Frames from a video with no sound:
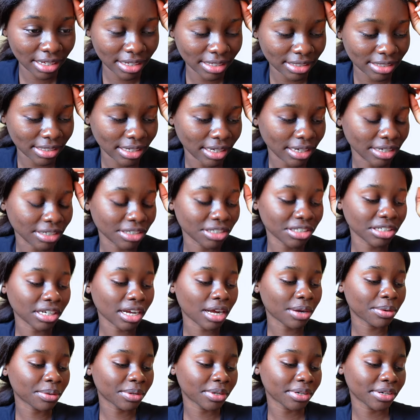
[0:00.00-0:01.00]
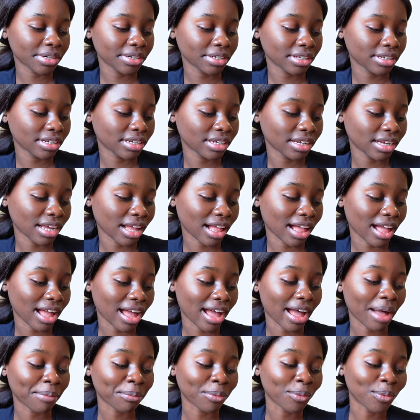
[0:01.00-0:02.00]
take a shower
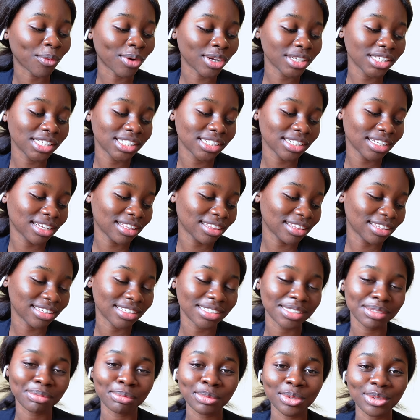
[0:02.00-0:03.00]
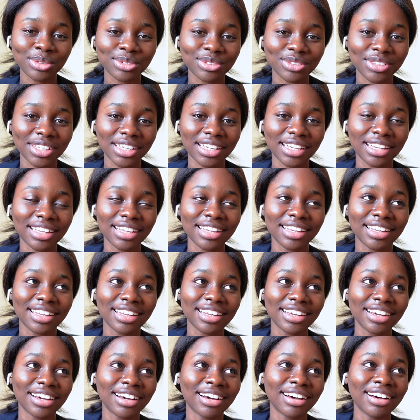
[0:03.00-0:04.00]
I'm watching this movie
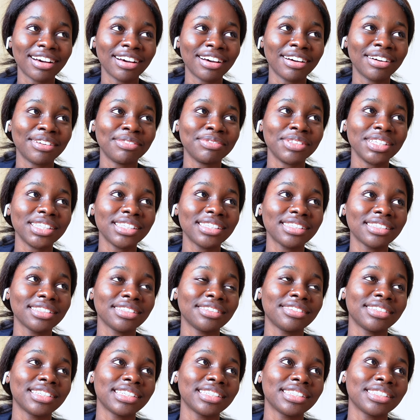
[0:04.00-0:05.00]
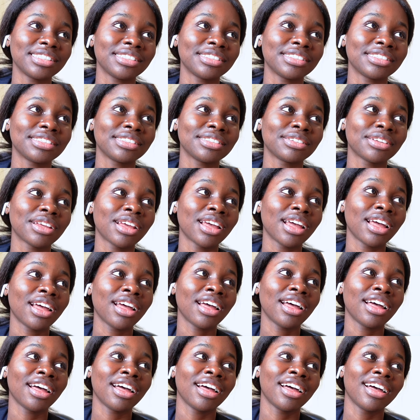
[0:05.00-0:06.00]
um, this series
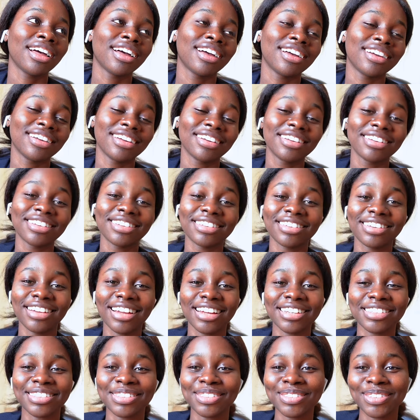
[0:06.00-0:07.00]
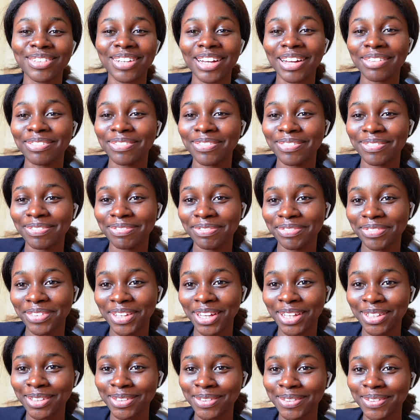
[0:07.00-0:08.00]
you guys know I'm
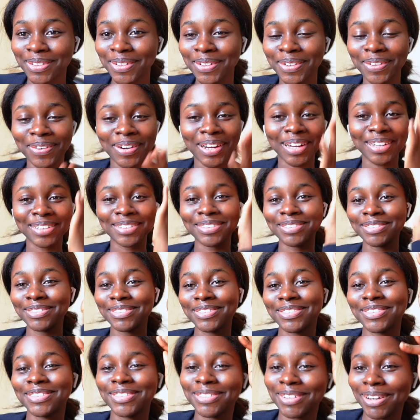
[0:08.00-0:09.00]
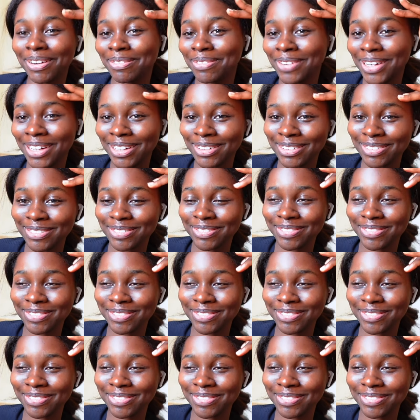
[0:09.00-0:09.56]
into Korean drama